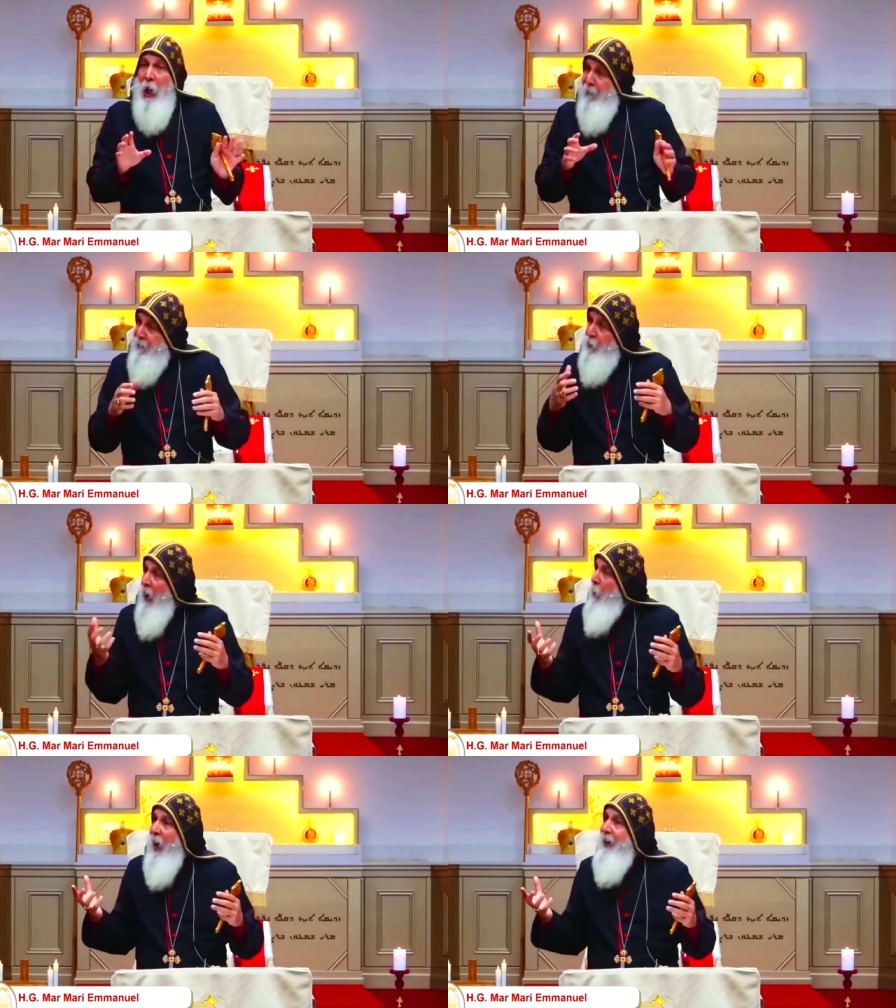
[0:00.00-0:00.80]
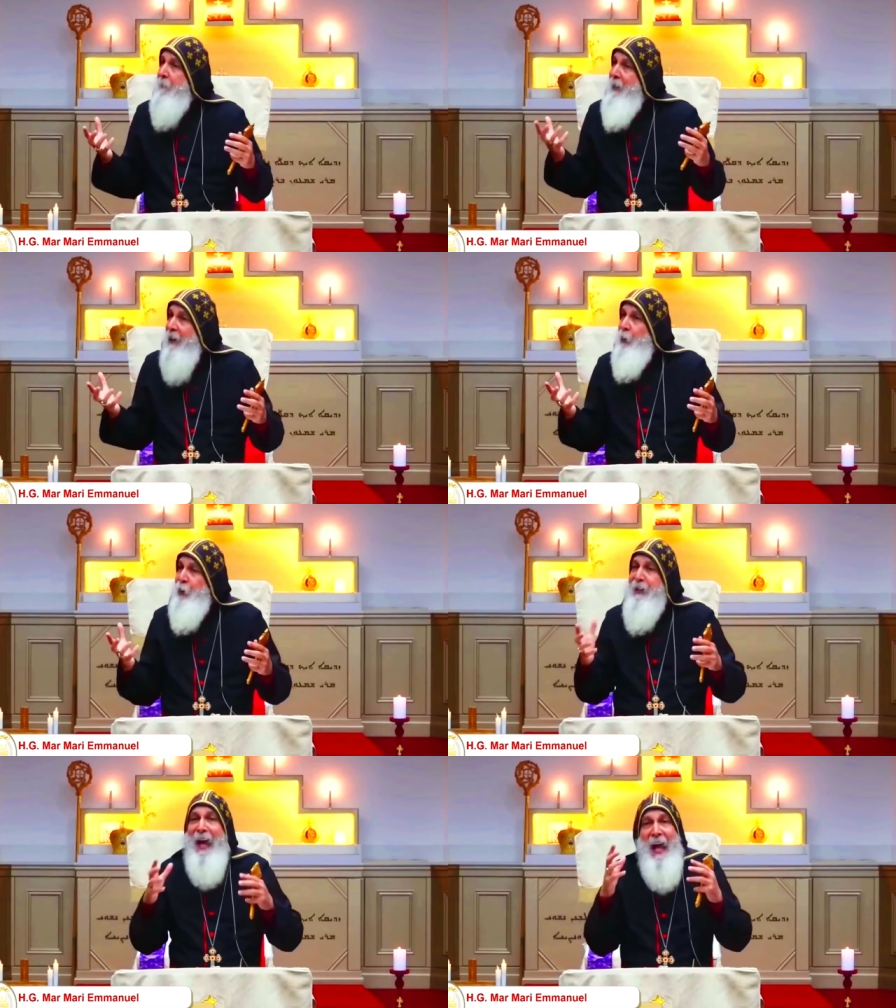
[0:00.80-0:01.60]
If you don't want to
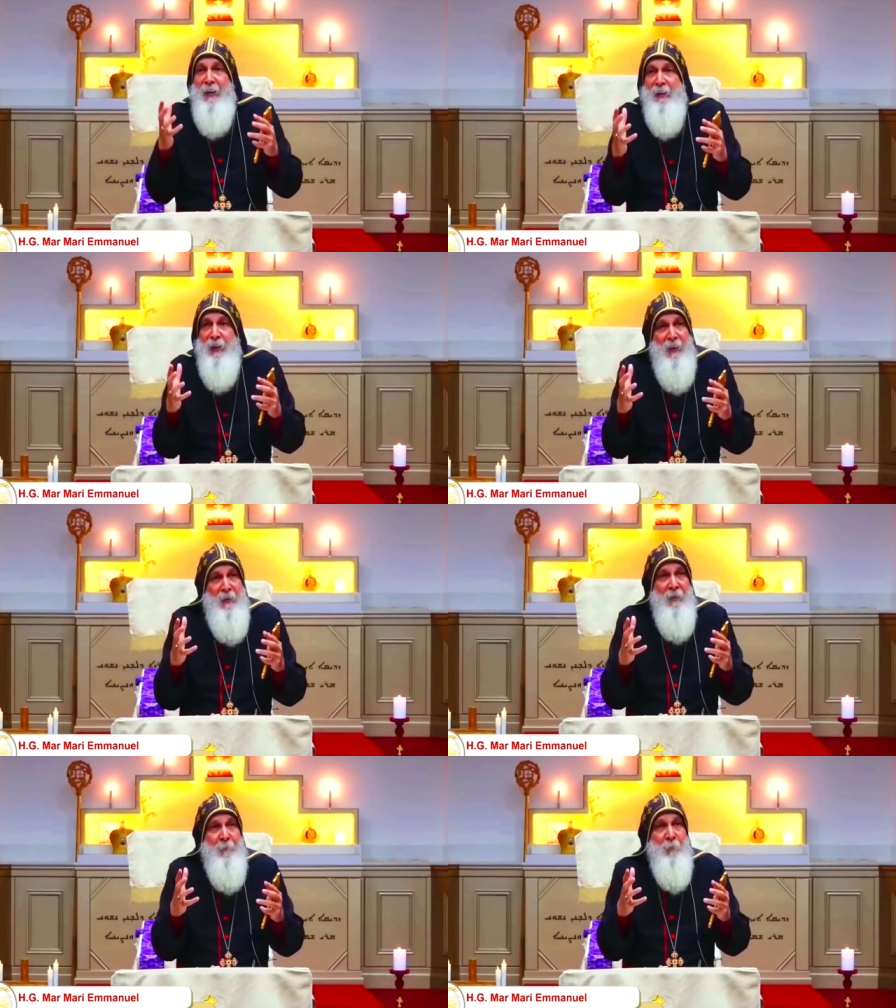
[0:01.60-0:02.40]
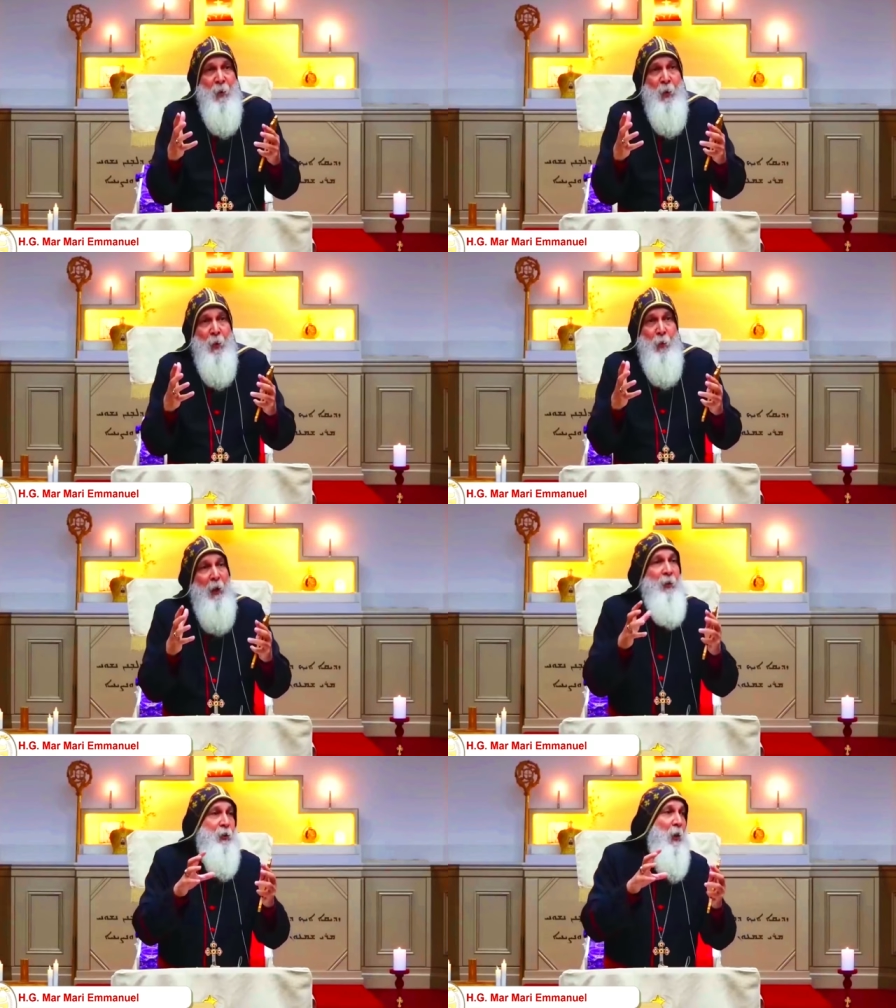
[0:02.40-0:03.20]
mention anything,
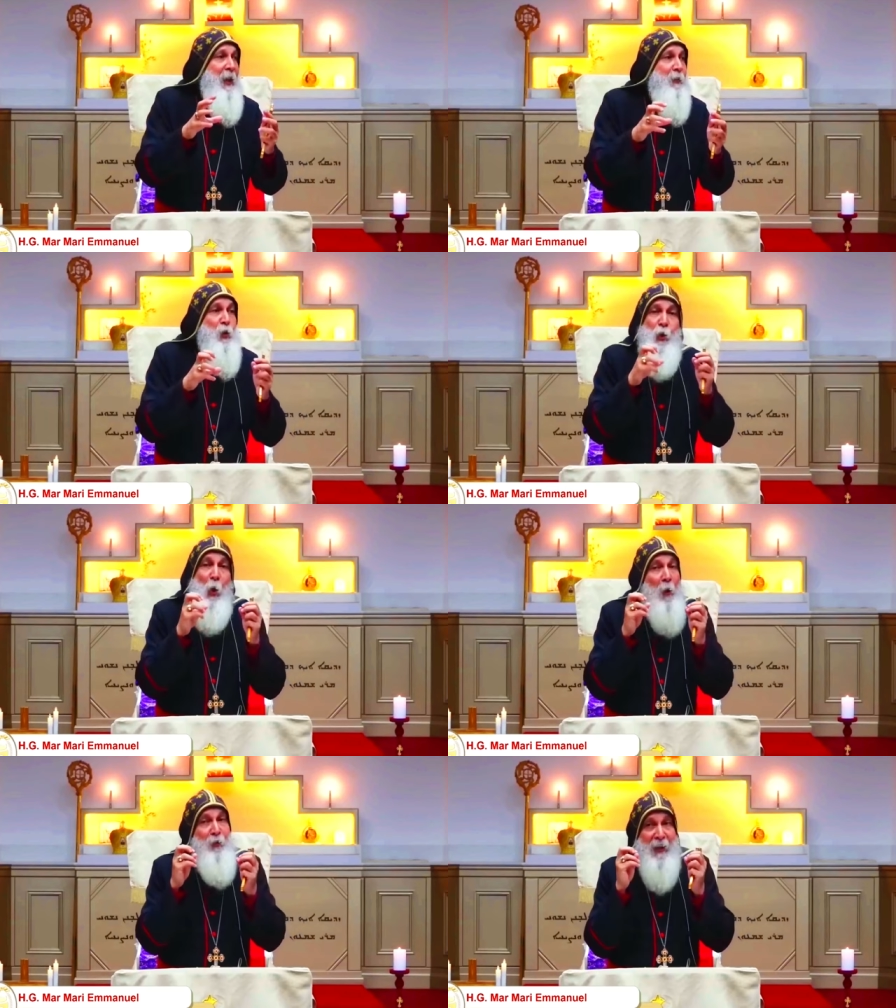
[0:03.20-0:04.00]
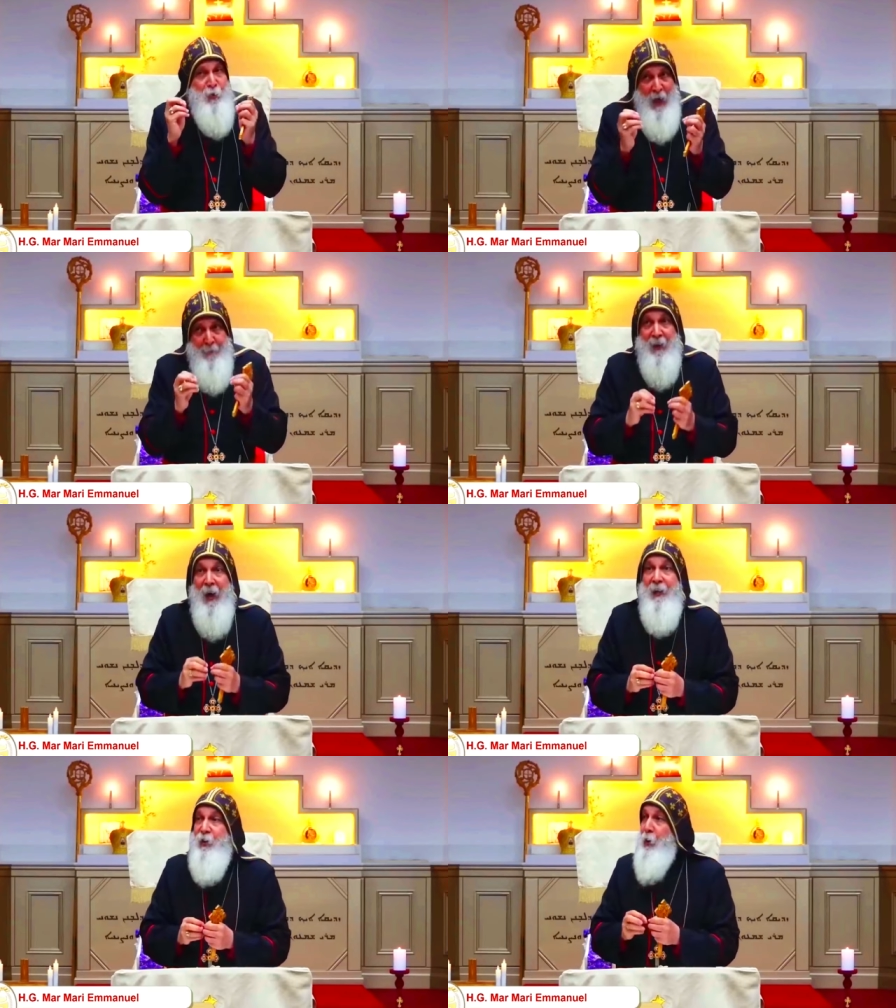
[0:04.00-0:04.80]
not so that you don't
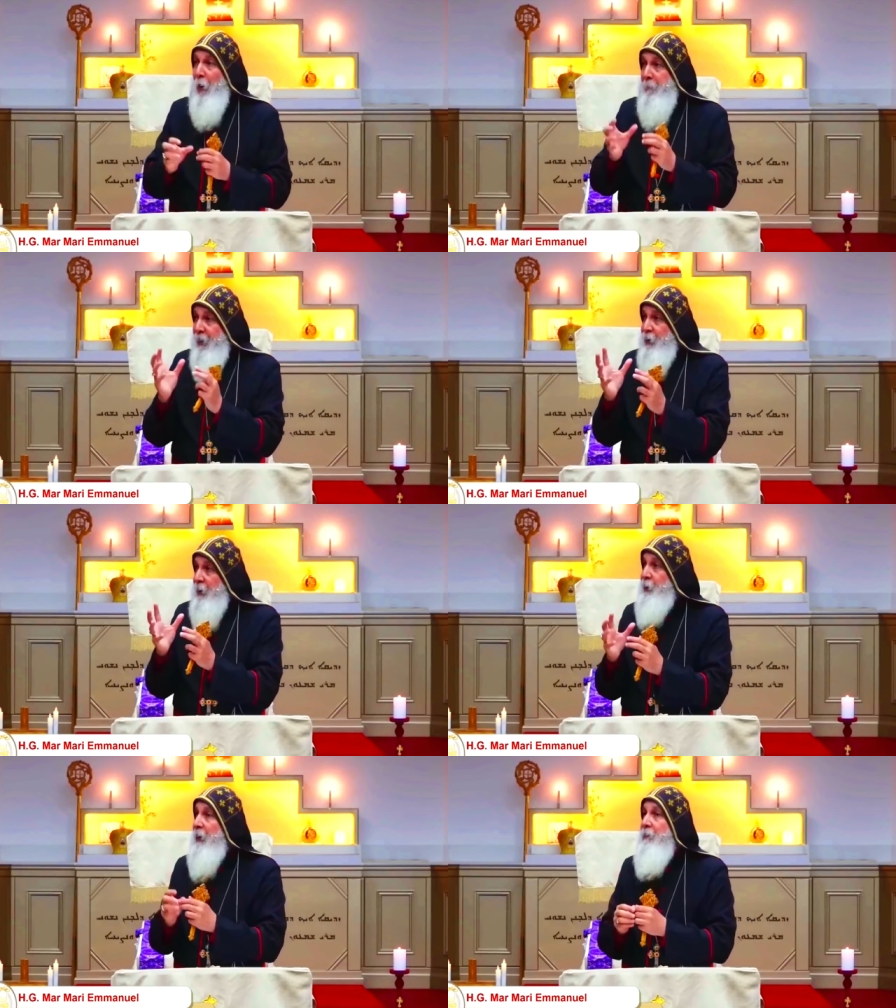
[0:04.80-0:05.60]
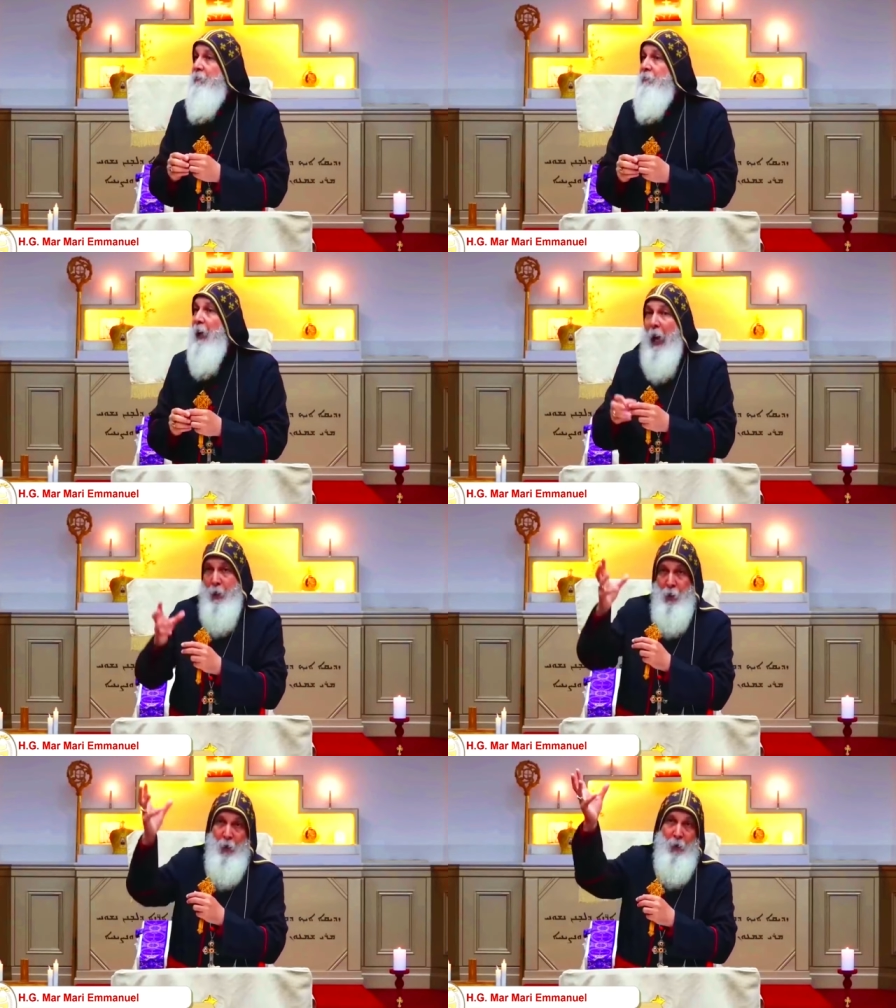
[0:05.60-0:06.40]
jabberize your position,
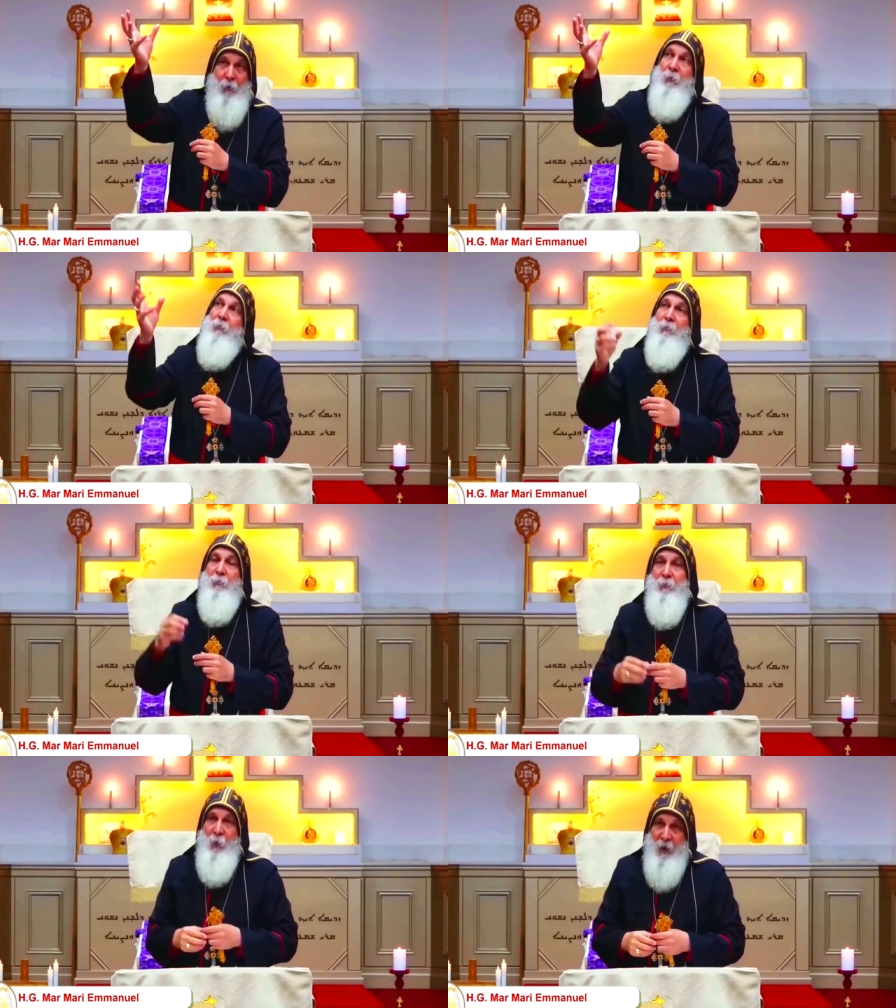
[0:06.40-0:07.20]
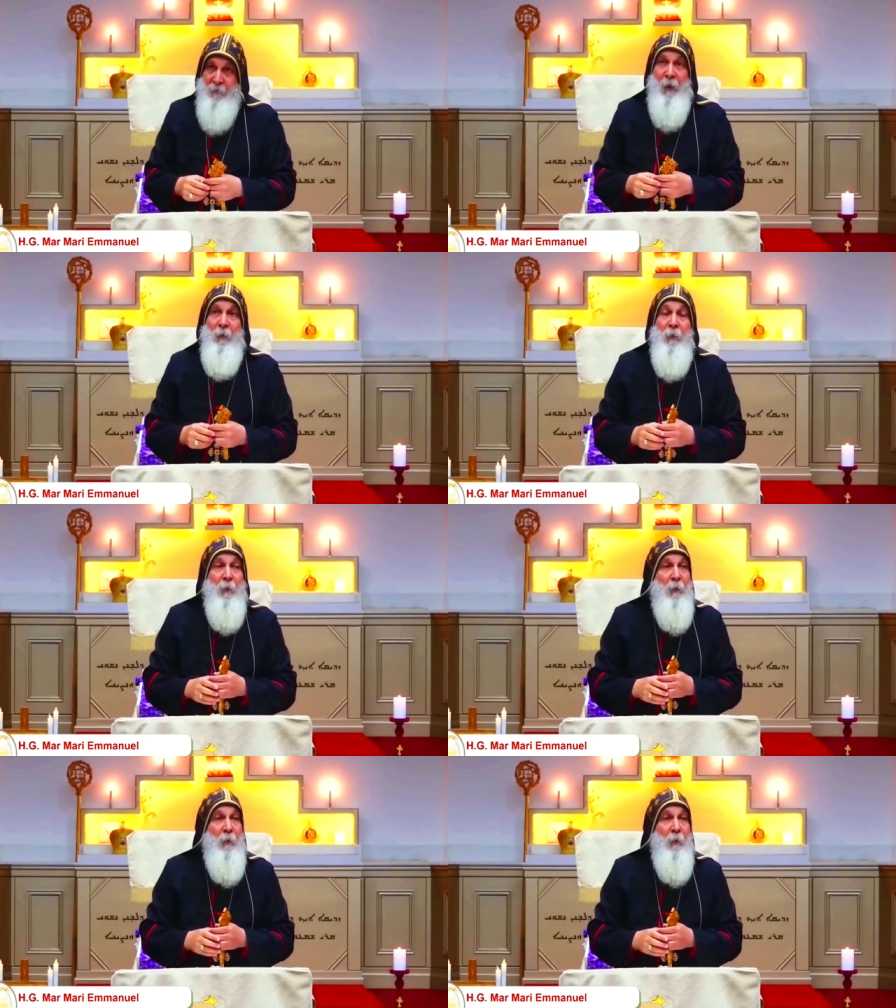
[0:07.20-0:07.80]
and your whatever,